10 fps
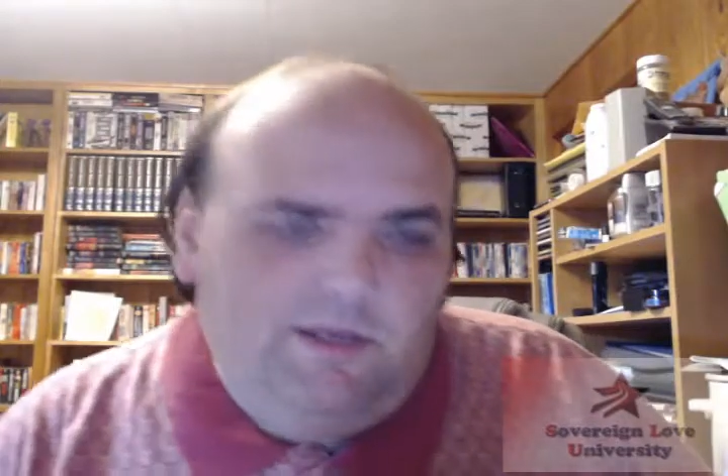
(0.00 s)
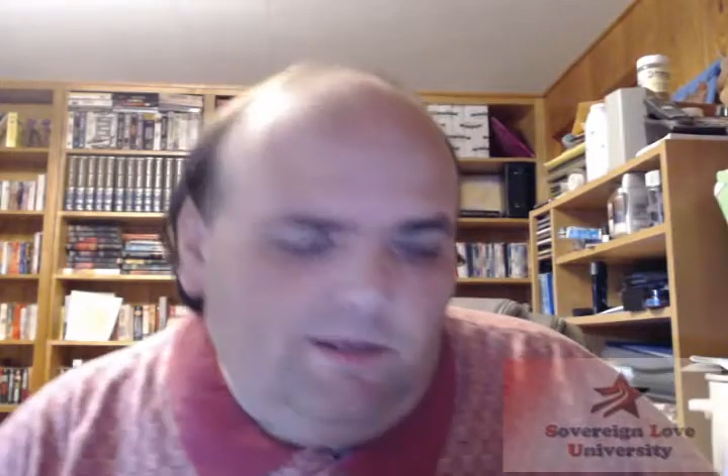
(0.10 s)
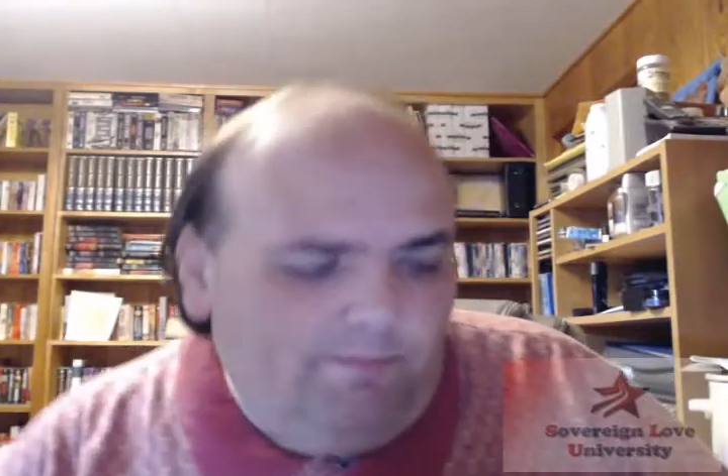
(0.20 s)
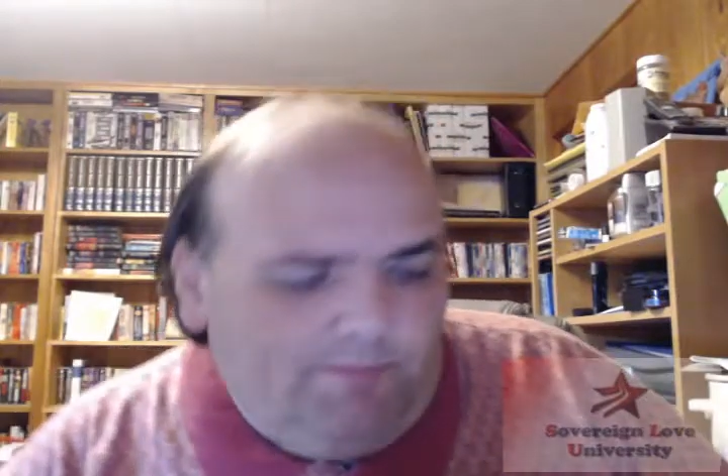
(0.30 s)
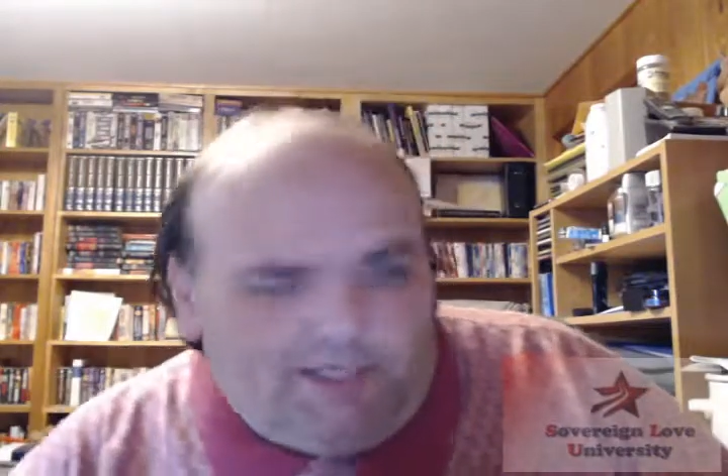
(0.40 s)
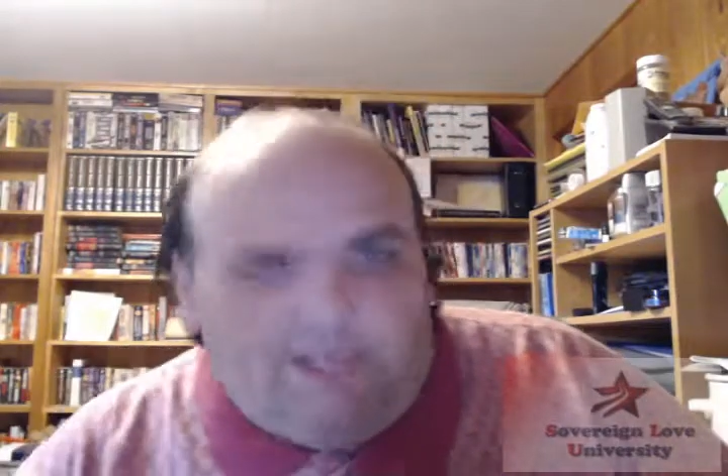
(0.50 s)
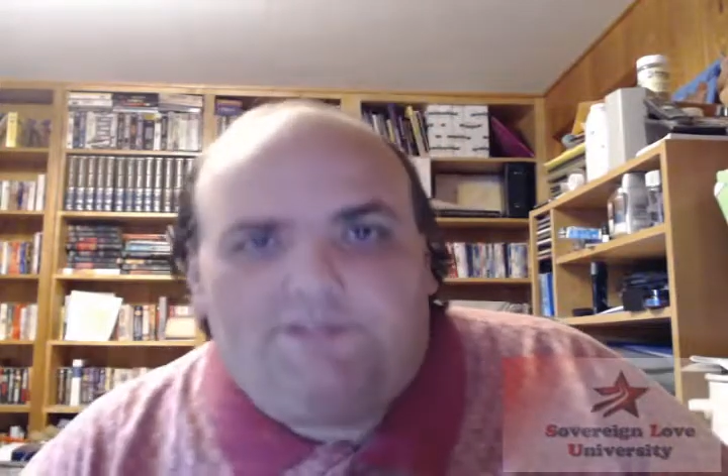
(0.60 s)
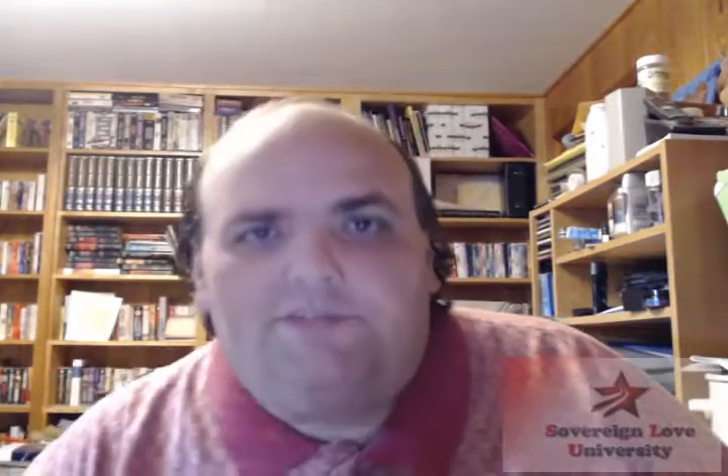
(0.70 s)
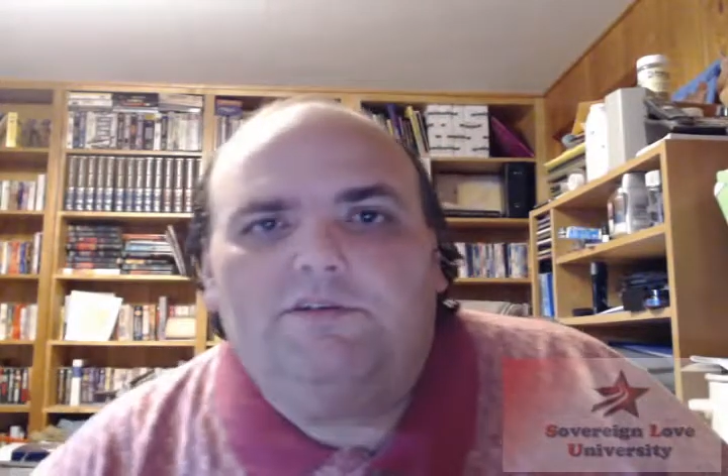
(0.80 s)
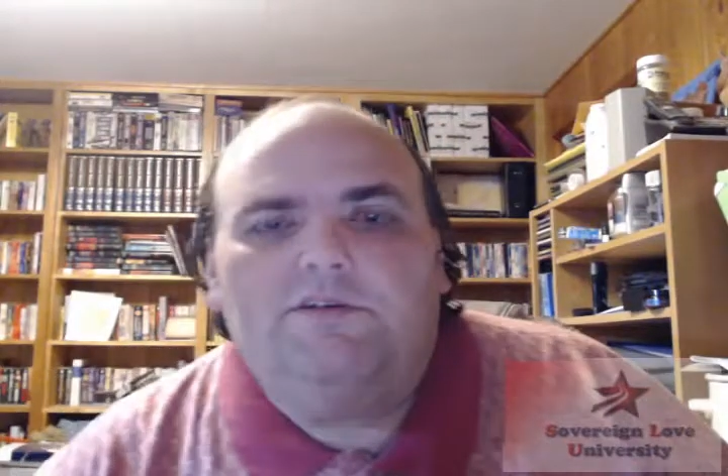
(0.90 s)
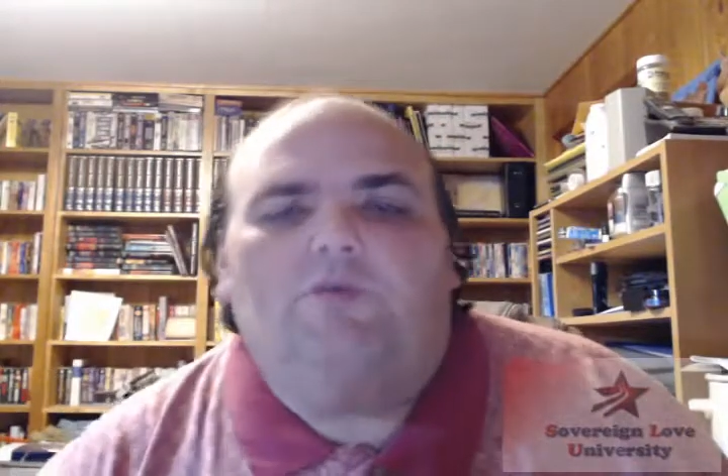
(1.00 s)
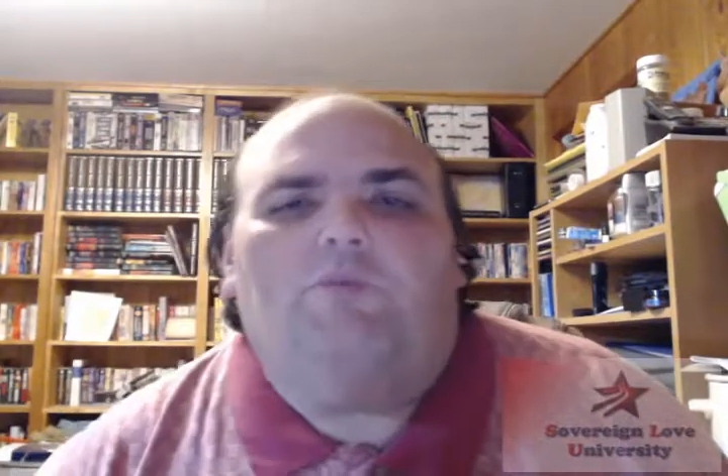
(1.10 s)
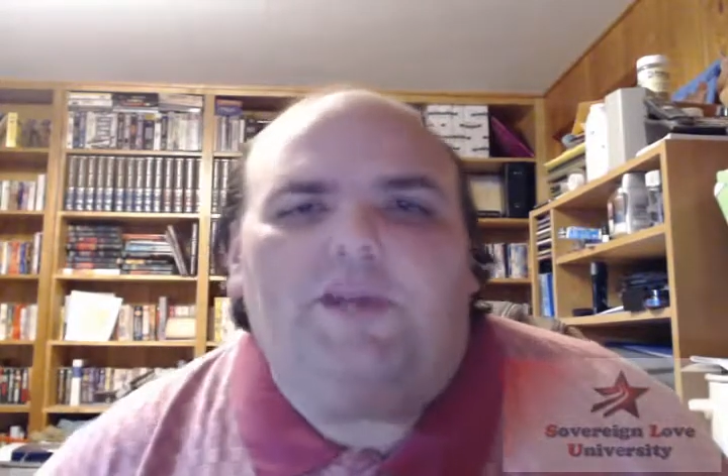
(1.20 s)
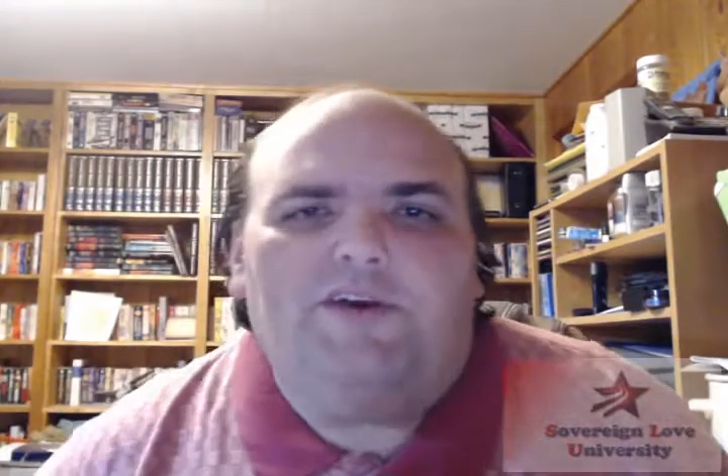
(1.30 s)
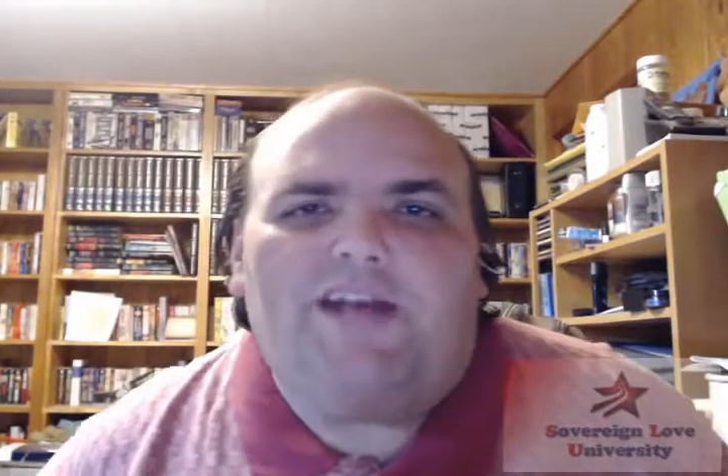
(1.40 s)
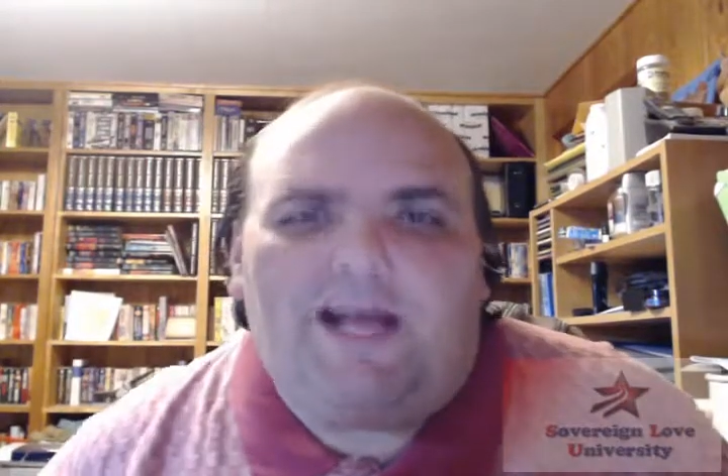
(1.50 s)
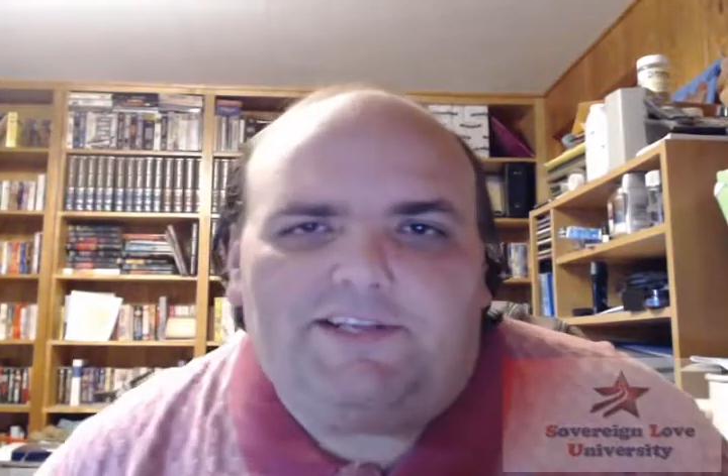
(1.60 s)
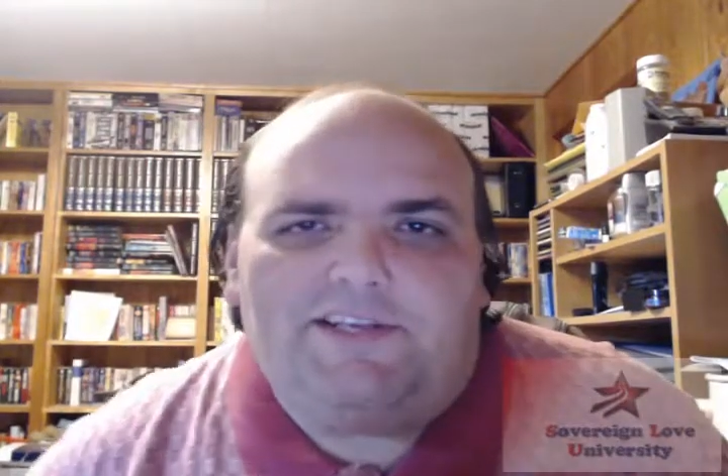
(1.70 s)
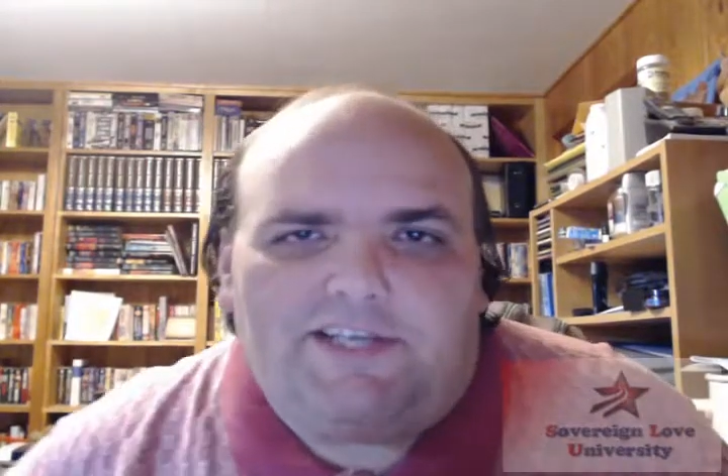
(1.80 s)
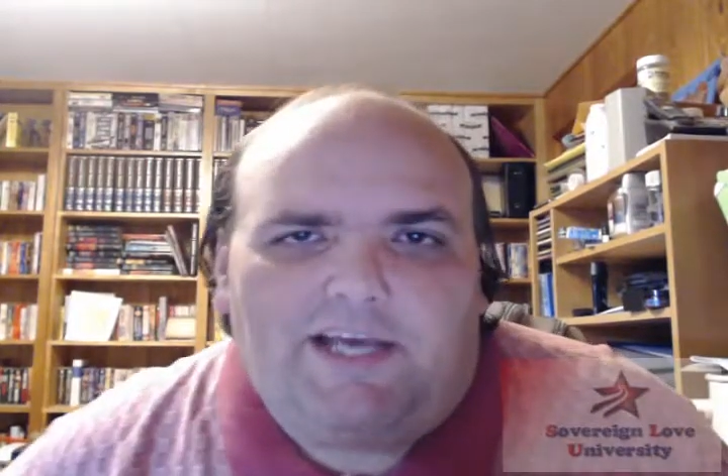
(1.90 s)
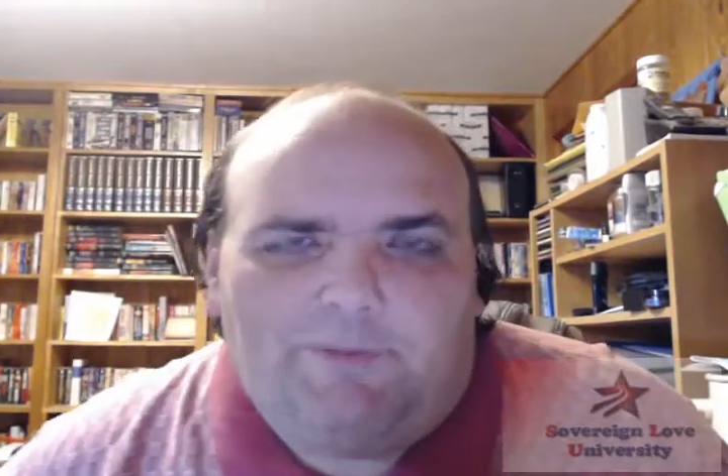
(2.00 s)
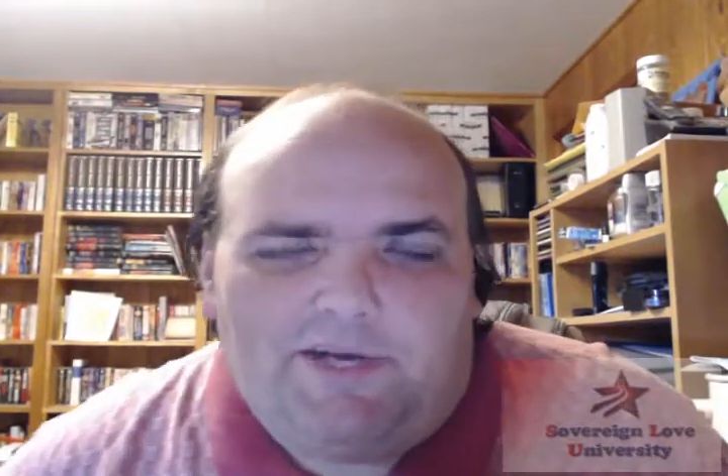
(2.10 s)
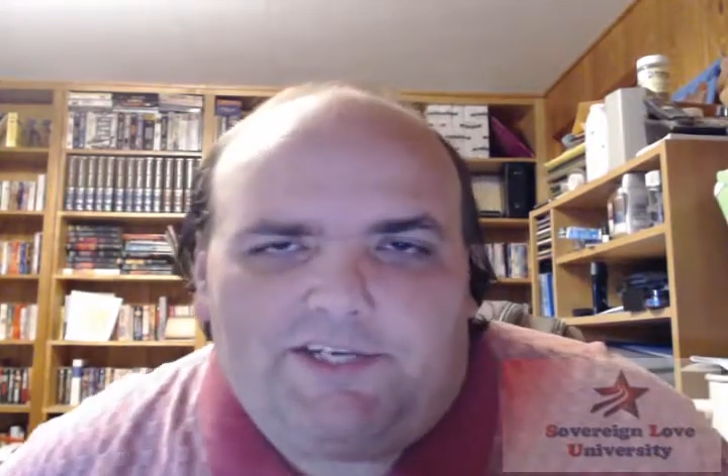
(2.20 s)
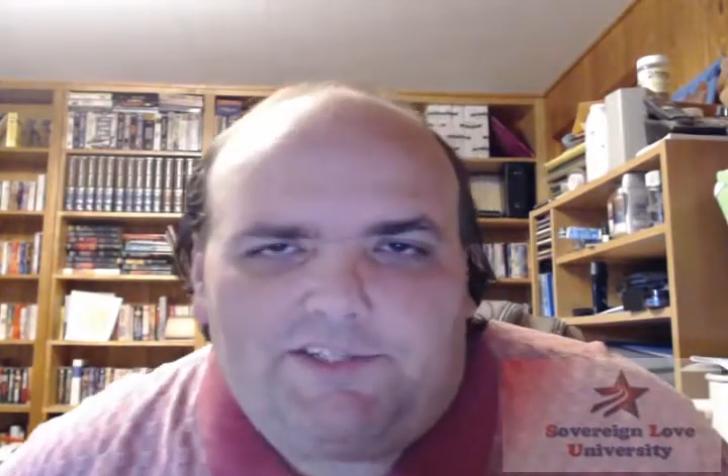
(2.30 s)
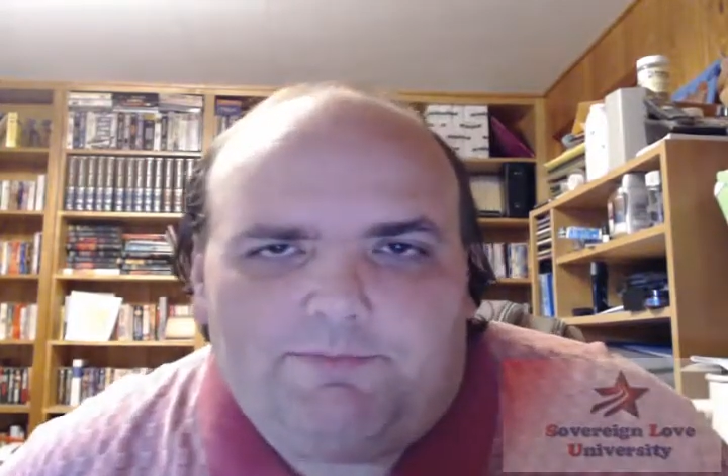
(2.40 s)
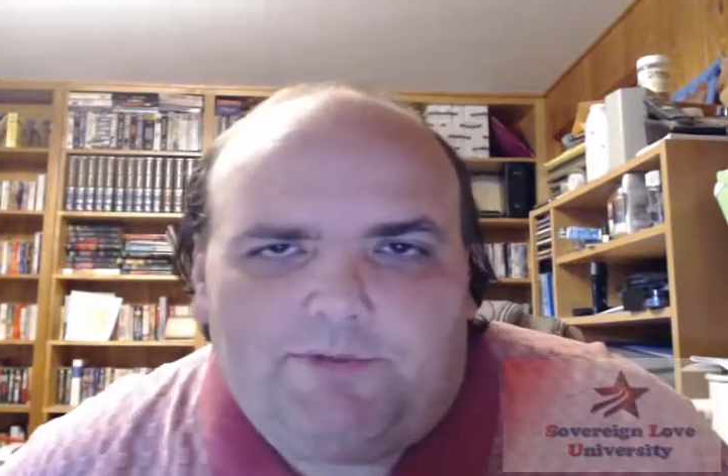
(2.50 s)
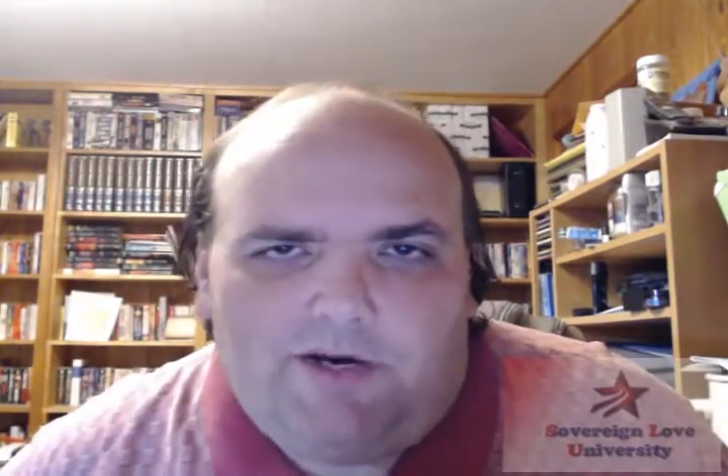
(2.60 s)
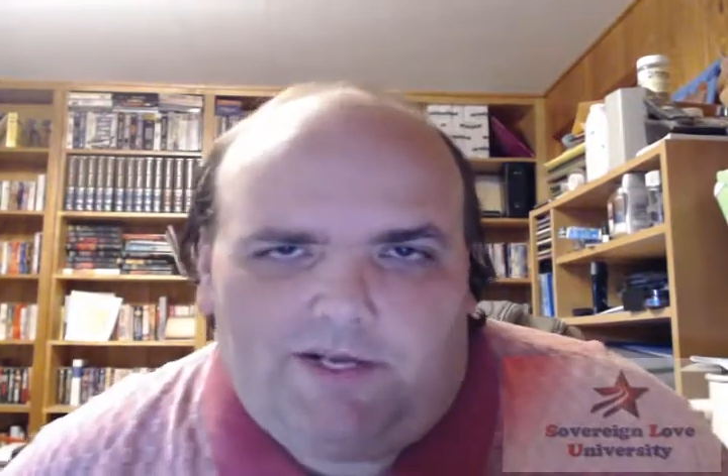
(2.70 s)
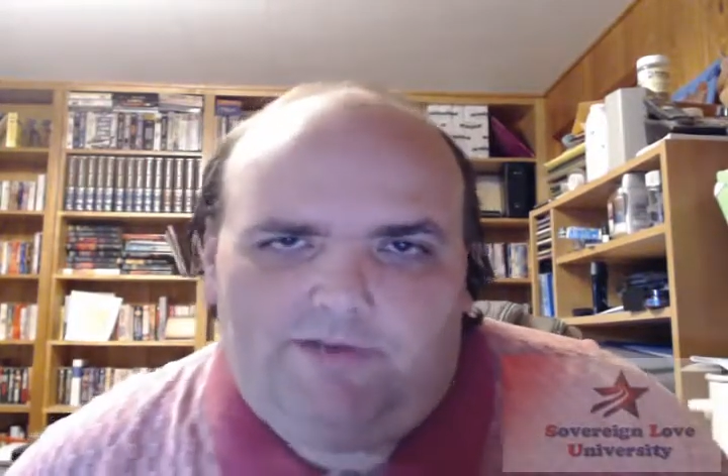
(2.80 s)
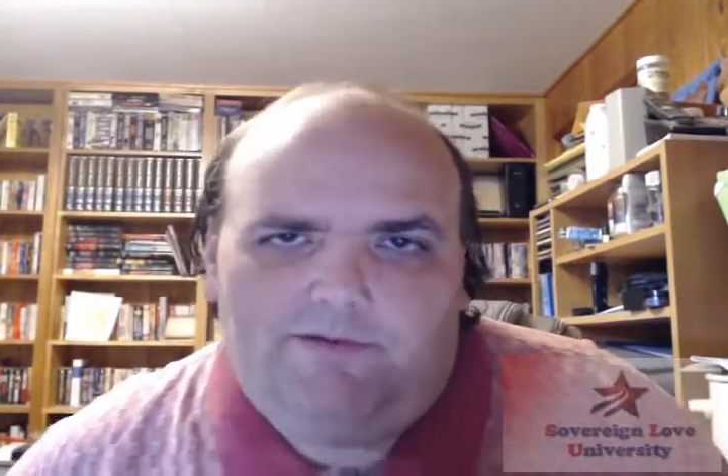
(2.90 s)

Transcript: Because we are not the accommodation party.